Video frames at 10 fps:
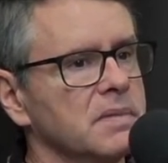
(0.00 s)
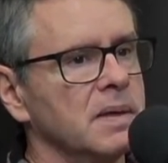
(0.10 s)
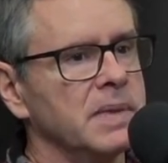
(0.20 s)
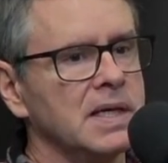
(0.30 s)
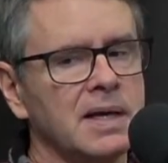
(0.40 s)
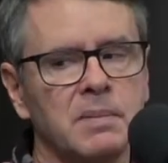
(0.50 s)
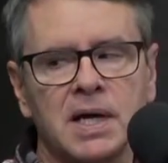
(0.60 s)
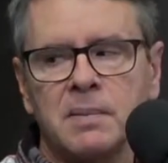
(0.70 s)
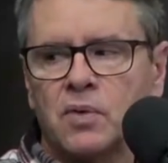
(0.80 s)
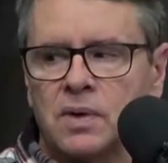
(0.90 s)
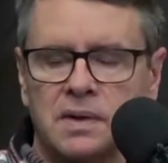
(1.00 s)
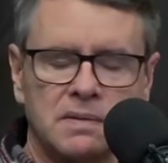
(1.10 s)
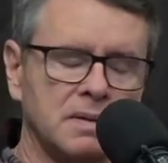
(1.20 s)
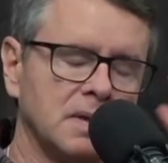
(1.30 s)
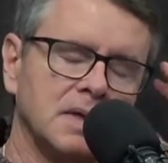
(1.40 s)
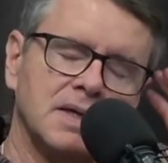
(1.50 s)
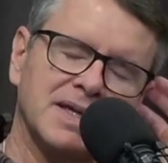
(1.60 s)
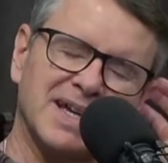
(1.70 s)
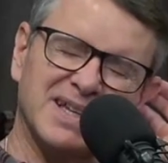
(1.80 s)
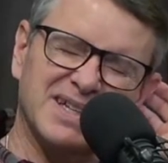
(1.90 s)
I mean, Amor and
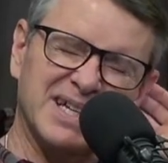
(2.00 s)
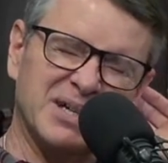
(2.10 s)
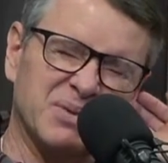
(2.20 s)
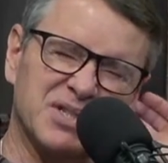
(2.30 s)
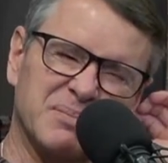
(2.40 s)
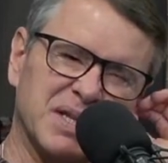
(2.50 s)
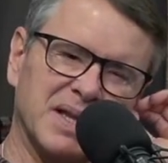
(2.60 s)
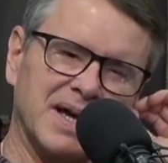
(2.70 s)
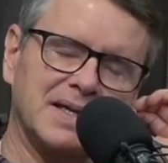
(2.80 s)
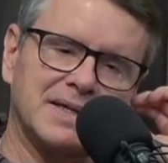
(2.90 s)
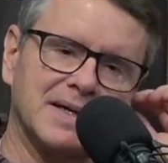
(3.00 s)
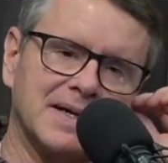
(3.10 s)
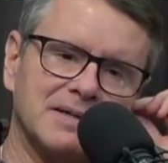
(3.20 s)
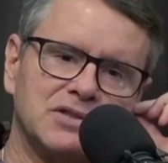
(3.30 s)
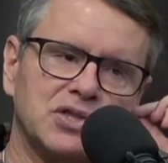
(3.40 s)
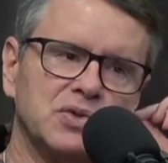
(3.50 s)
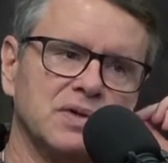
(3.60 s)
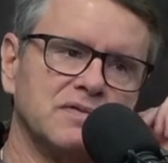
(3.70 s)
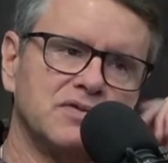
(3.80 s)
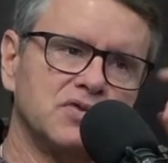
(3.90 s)
Kayla King were something like 2
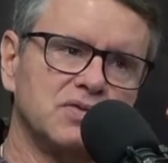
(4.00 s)
of